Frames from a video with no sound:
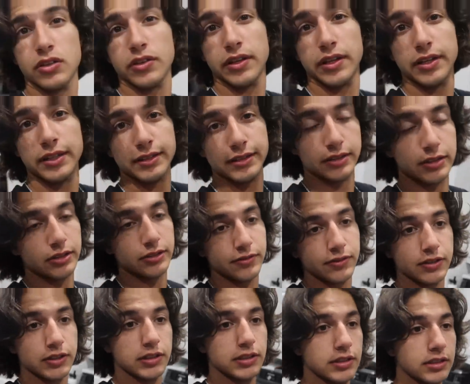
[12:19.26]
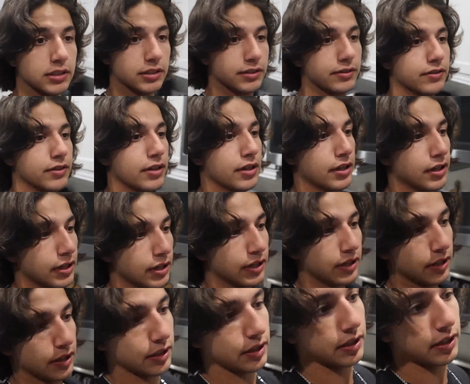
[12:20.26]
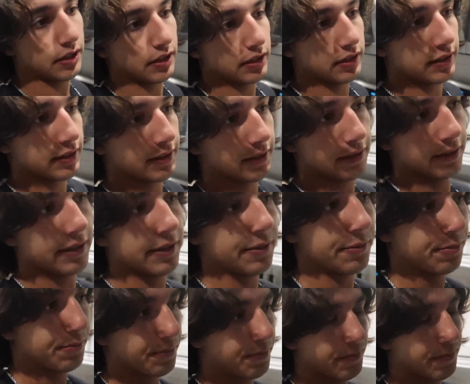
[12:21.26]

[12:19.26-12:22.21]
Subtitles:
all that fun stuff. And yeah.